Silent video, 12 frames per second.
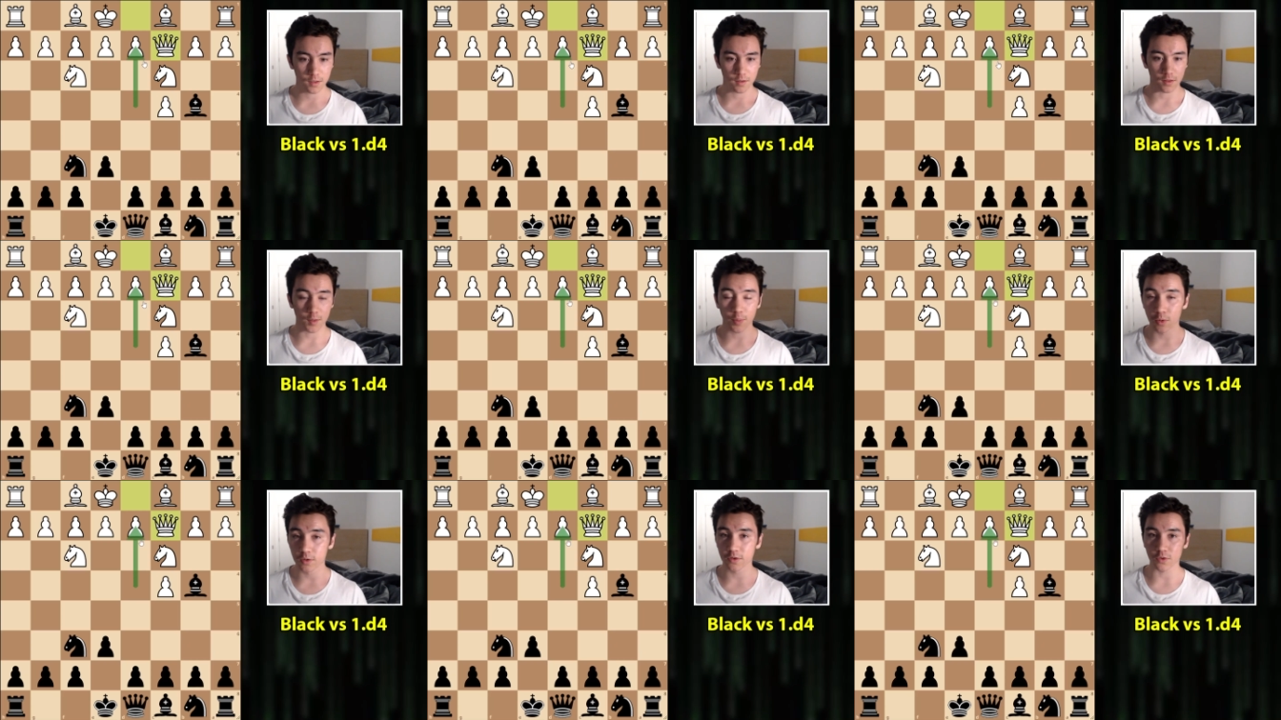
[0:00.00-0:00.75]
Their
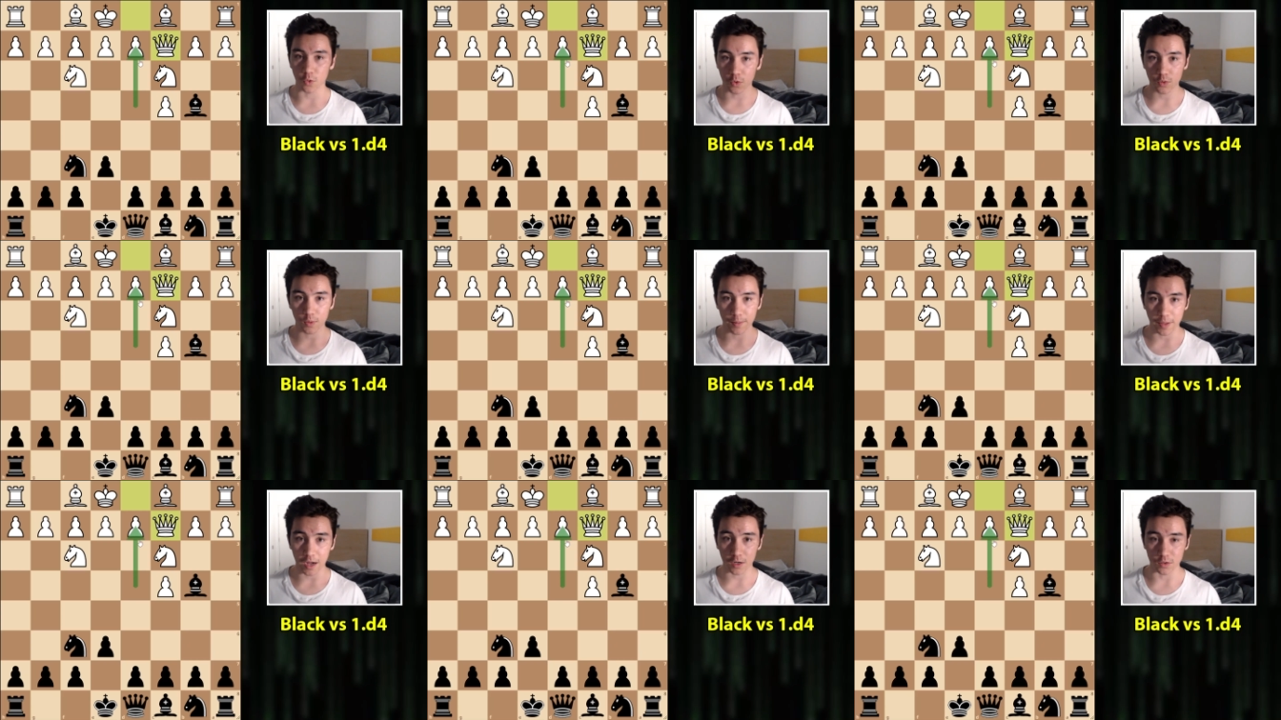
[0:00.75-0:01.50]
pawn is all the way
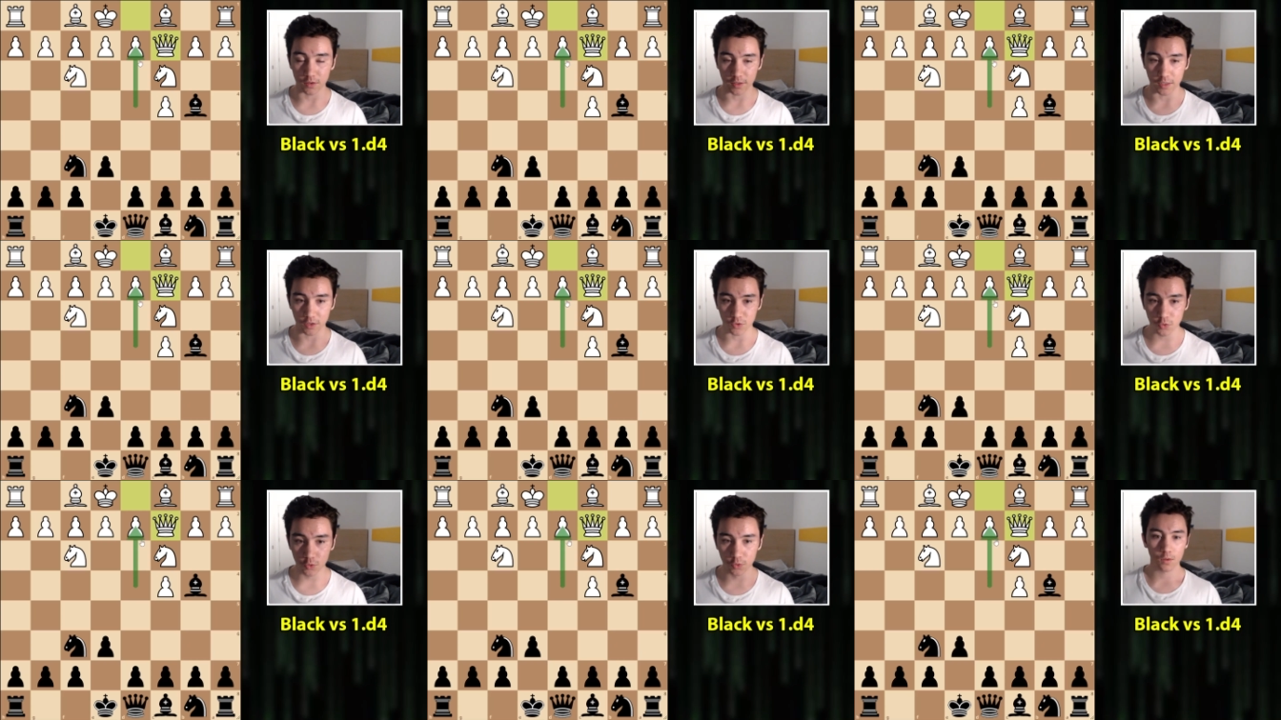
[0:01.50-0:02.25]
back on d2,